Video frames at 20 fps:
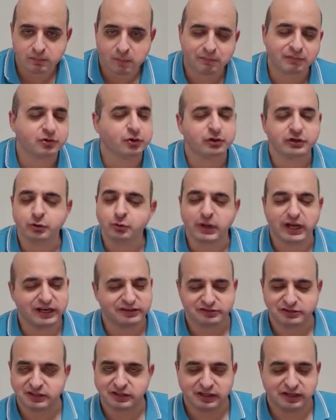real
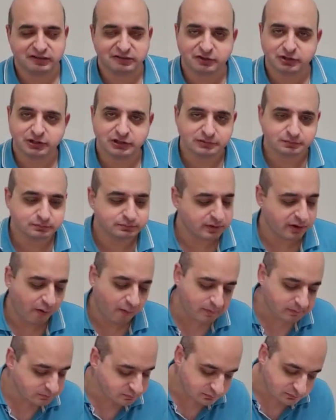extra taste to it,
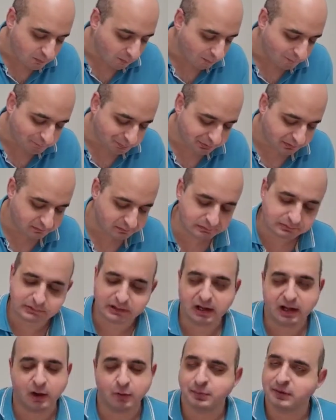but
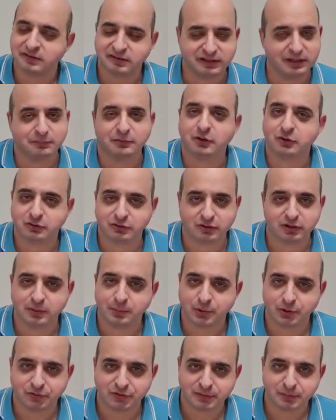obviously I'm not really
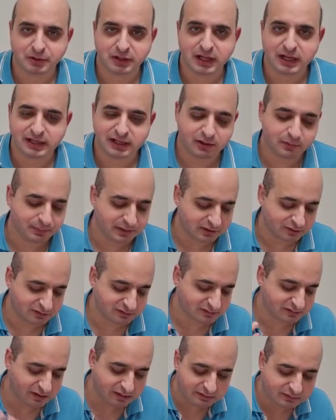bothered about that now because
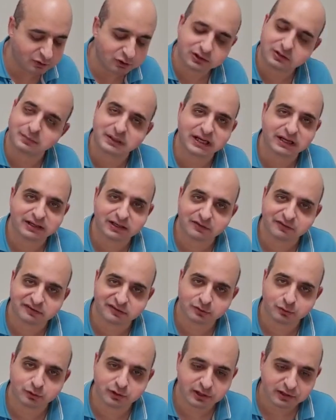all the meat in there
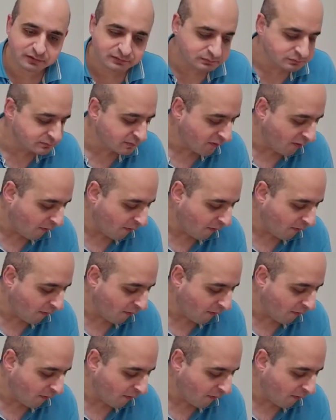is so good.